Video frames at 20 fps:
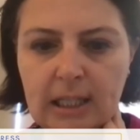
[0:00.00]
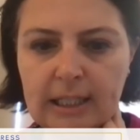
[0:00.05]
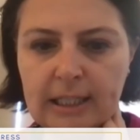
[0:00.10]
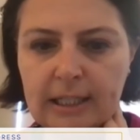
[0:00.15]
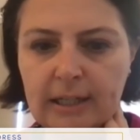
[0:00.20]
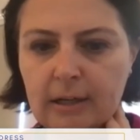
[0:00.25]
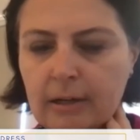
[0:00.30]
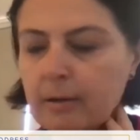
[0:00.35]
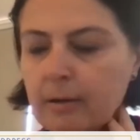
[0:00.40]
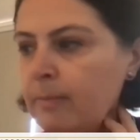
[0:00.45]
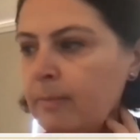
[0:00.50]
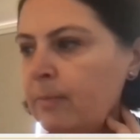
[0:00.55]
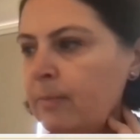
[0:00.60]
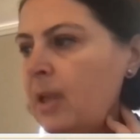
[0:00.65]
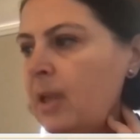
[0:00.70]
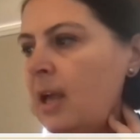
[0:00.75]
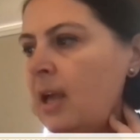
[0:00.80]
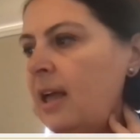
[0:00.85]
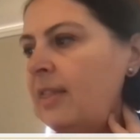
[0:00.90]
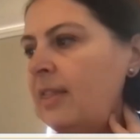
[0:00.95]
clear
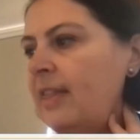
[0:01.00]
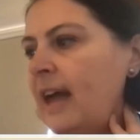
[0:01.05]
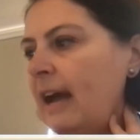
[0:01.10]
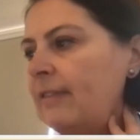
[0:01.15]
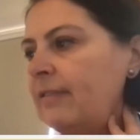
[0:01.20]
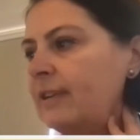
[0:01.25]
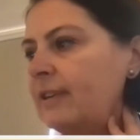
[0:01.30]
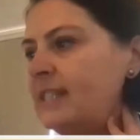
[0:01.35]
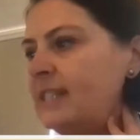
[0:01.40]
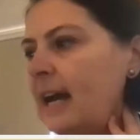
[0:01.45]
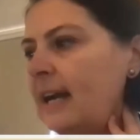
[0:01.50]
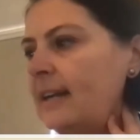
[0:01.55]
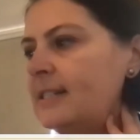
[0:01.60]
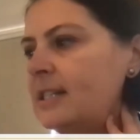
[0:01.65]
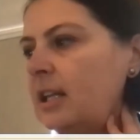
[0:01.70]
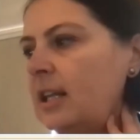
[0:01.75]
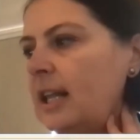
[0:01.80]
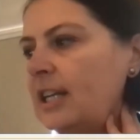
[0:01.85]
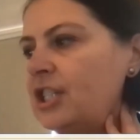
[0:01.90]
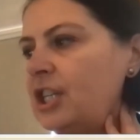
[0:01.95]
that for
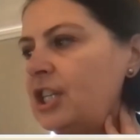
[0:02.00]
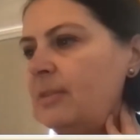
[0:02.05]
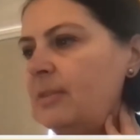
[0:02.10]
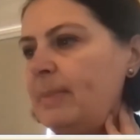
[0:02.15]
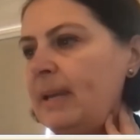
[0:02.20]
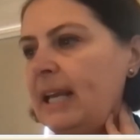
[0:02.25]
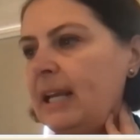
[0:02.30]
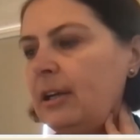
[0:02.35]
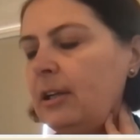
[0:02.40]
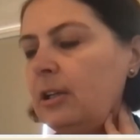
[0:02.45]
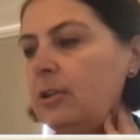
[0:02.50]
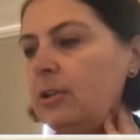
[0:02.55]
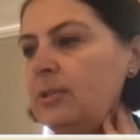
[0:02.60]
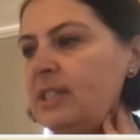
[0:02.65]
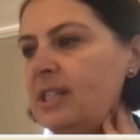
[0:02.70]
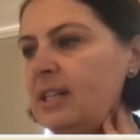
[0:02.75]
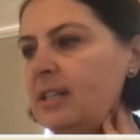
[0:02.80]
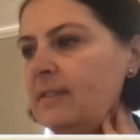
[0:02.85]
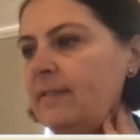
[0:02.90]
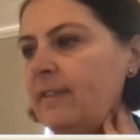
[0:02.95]
SAADA's collection to be
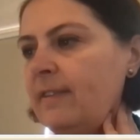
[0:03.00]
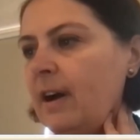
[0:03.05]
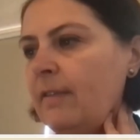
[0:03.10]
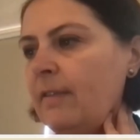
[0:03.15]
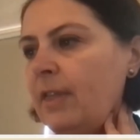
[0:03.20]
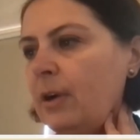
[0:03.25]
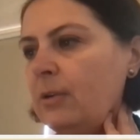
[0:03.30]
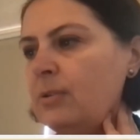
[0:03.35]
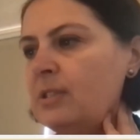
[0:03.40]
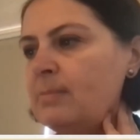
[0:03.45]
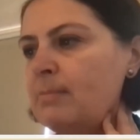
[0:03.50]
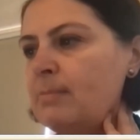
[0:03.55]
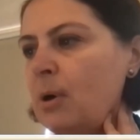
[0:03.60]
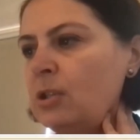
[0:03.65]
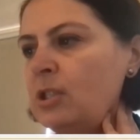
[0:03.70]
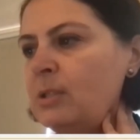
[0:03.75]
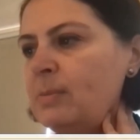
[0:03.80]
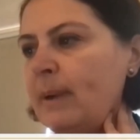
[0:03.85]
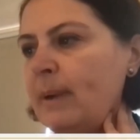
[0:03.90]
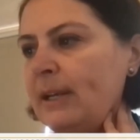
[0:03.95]
inclusive of those
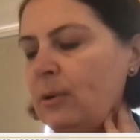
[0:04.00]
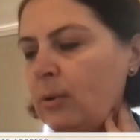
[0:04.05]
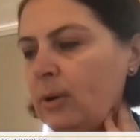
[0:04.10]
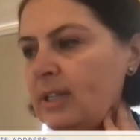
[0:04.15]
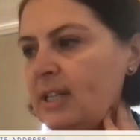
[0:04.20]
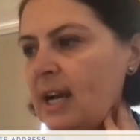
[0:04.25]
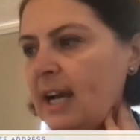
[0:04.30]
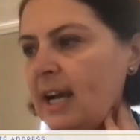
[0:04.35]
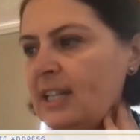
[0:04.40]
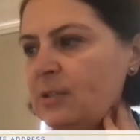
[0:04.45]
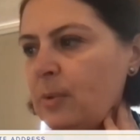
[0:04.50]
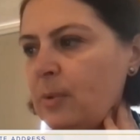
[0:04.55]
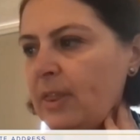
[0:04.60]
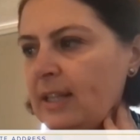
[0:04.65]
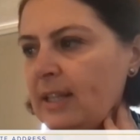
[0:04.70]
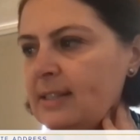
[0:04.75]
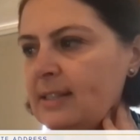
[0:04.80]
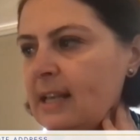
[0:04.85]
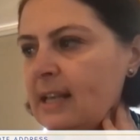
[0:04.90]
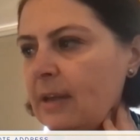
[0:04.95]
most minoritized
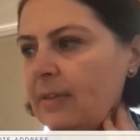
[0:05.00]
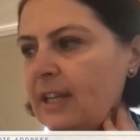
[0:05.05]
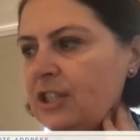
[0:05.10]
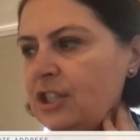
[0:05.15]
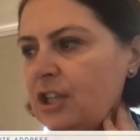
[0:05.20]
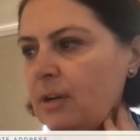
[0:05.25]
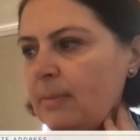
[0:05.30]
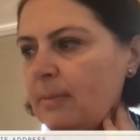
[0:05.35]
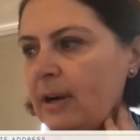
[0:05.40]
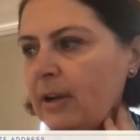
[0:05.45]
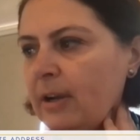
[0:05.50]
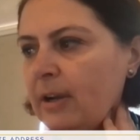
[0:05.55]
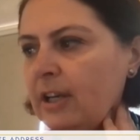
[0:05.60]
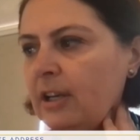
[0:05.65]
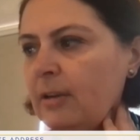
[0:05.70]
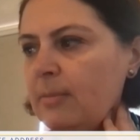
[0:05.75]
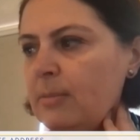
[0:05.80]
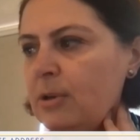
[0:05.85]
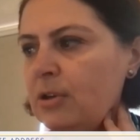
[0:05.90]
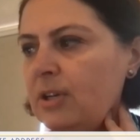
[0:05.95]
within South Asian
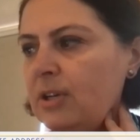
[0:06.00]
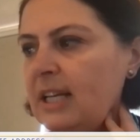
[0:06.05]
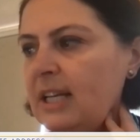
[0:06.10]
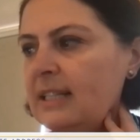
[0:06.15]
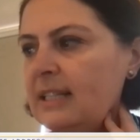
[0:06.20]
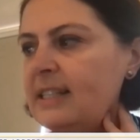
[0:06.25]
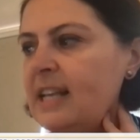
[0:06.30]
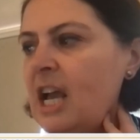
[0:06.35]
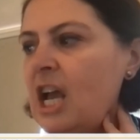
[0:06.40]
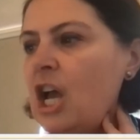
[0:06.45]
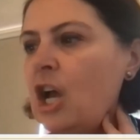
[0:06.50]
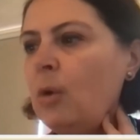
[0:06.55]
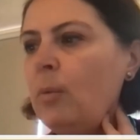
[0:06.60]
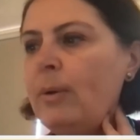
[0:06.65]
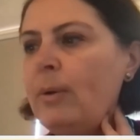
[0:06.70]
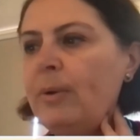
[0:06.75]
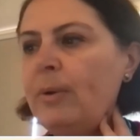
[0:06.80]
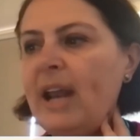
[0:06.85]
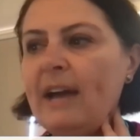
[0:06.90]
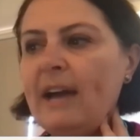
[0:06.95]
American communities
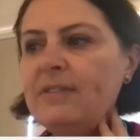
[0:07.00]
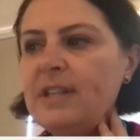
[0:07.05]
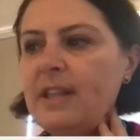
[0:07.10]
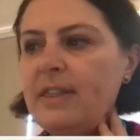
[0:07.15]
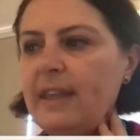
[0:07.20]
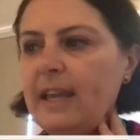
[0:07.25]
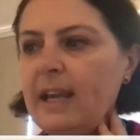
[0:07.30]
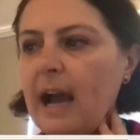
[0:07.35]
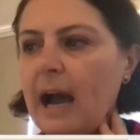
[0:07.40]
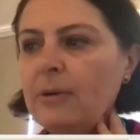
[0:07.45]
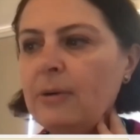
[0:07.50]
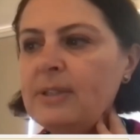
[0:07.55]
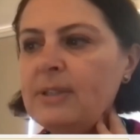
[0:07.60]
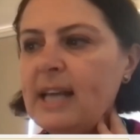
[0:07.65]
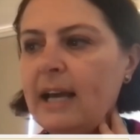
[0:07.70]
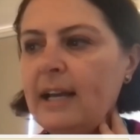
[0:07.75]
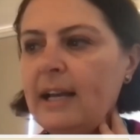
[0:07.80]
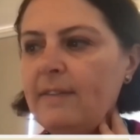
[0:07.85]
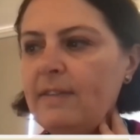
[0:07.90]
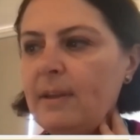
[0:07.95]
we would have to think
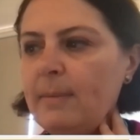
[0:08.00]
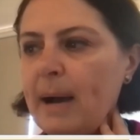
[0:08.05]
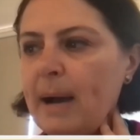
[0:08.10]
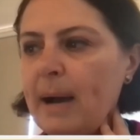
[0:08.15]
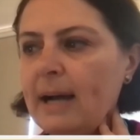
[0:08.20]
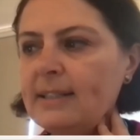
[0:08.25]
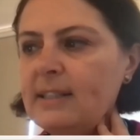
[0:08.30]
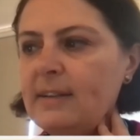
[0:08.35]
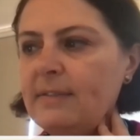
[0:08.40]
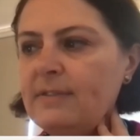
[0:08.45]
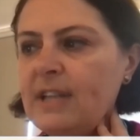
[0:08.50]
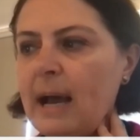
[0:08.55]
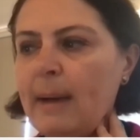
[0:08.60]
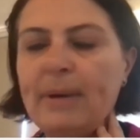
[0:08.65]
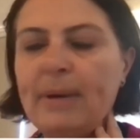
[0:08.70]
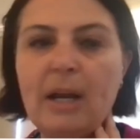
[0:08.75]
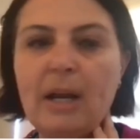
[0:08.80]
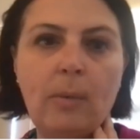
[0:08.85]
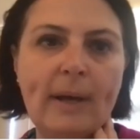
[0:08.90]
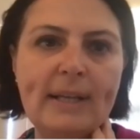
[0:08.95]
outside of the box of
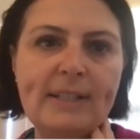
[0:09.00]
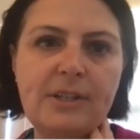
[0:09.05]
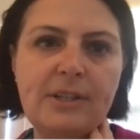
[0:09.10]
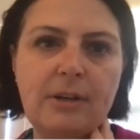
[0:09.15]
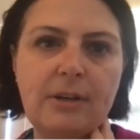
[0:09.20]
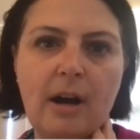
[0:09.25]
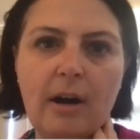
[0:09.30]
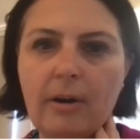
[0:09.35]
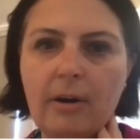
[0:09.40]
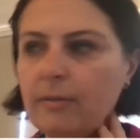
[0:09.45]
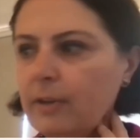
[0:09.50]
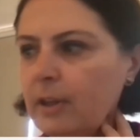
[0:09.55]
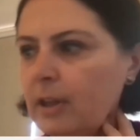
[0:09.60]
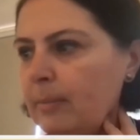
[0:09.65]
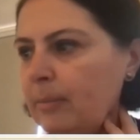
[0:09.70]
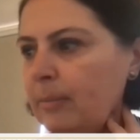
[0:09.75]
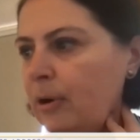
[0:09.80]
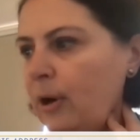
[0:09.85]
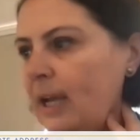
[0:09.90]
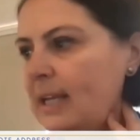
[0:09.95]
dominant Western
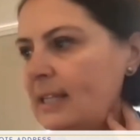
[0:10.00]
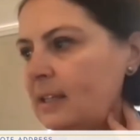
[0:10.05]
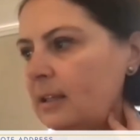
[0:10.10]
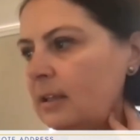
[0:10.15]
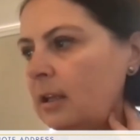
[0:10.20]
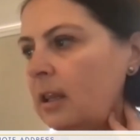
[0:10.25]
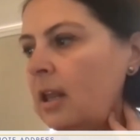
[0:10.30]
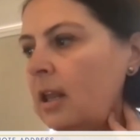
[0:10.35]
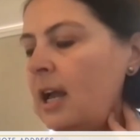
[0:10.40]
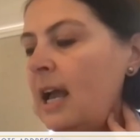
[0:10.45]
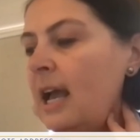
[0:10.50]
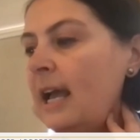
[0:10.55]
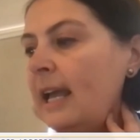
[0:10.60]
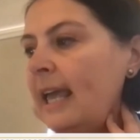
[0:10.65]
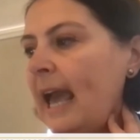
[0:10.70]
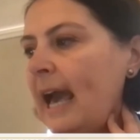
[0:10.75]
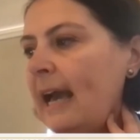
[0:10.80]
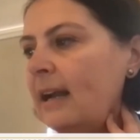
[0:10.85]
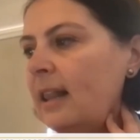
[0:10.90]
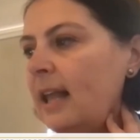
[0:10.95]
archival appraisal,
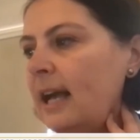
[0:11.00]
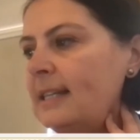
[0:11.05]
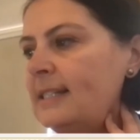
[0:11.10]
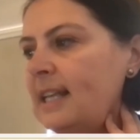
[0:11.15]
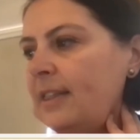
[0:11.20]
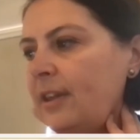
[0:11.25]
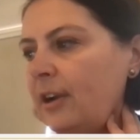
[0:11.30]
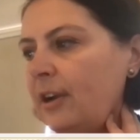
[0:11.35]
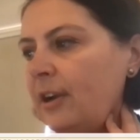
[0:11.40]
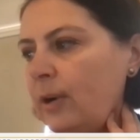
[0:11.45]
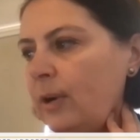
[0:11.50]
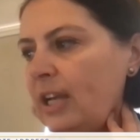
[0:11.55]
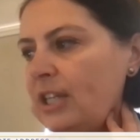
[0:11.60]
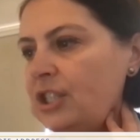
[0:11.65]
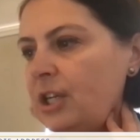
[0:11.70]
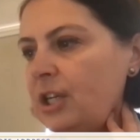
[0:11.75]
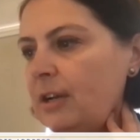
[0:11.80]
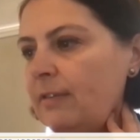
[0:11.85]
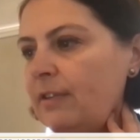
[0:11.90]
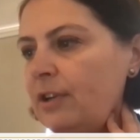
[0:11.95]
catalyzing the
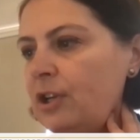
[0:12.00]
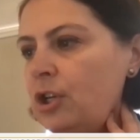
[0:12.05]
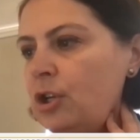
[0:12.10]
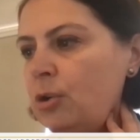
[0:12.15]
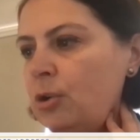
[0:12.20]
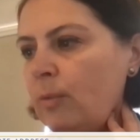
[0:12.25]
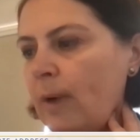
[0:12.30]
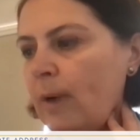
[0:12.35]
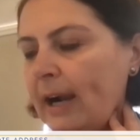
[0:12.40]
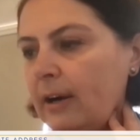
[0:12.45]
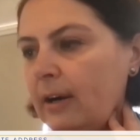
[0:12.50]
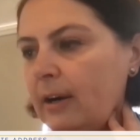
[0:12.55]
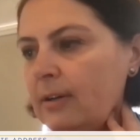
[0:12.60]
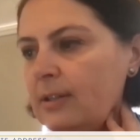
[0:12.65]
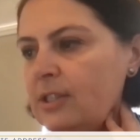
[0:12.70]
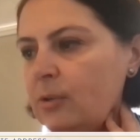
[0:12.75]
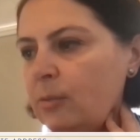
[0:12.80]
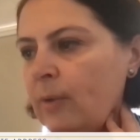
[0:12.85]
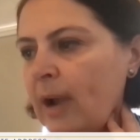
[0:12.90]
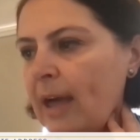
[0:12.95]
creation of new
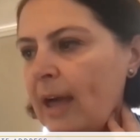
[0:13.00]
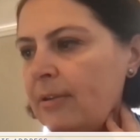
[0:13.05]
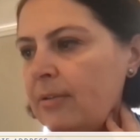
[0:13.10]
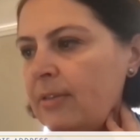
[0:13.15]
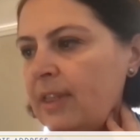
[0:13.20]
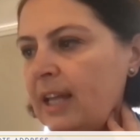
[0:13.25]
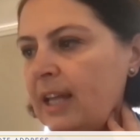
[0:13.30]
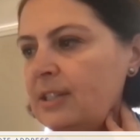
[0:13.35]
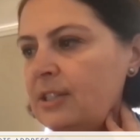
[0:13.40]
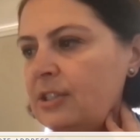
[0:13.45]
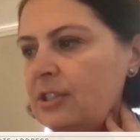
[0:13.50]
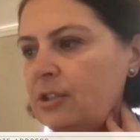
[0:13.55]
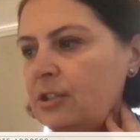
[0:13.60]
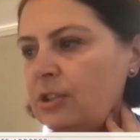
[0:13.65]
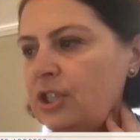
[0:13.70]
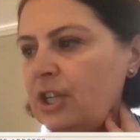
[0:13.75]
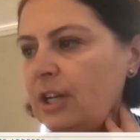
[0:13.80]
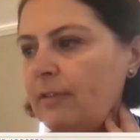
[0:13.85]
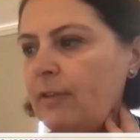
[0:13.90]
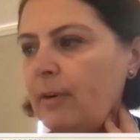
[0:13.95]
records rather than
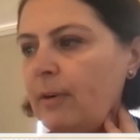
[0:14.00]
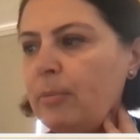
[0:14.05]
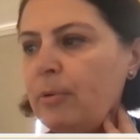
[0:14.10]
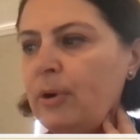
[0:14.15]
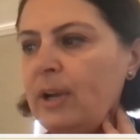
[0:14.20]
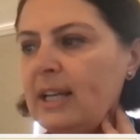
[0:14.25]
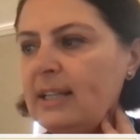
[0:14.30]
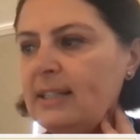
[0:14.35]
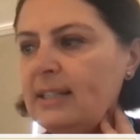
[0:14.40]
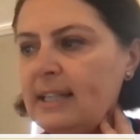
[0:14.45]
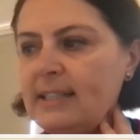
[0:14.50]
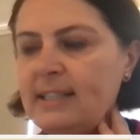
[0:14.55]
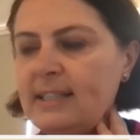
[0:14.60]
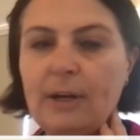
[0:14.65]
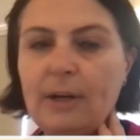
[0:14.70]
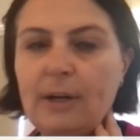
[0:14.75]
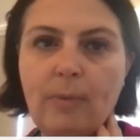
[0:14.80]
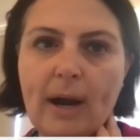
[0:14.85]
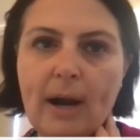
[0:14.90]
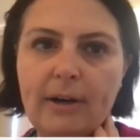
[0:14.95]
searching for
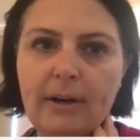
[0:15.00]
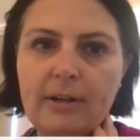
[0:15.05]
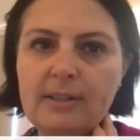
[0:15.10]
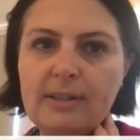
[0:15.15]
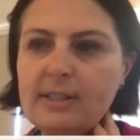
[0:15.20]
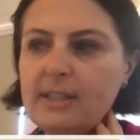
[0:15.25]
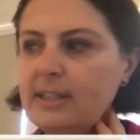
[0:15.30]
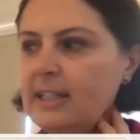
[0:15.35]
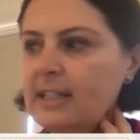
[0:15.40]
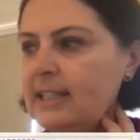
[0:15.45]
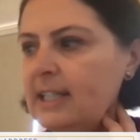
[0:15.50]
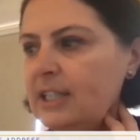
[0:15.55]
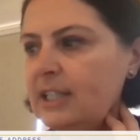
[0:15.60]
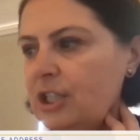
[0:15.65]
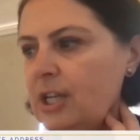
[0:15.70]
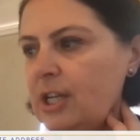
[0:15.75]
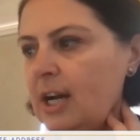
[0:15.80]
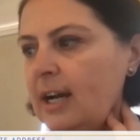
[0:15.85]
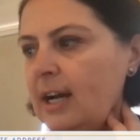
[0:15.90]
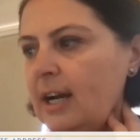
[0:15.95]
pre-existing records to
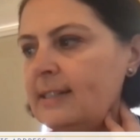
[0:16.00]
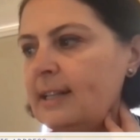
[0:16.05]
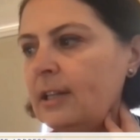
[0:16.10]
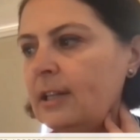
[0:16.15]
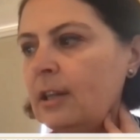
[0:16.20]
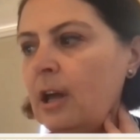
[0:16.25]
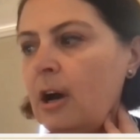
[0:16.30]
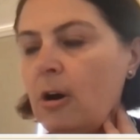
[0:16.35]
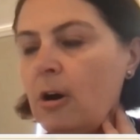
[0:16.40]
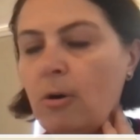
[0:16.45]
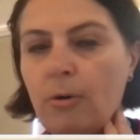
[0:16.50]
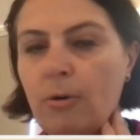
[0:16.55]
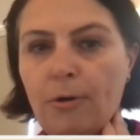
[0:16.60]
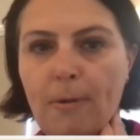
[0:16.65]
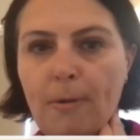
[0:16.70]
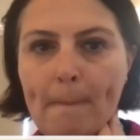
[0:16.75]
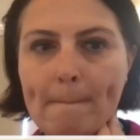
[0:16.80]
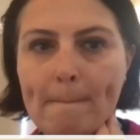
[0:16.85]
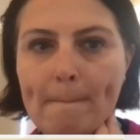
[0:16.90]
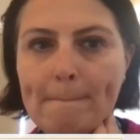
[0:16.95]
digitize
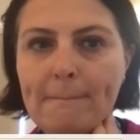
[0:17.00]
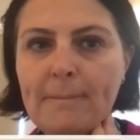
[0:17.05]
alone.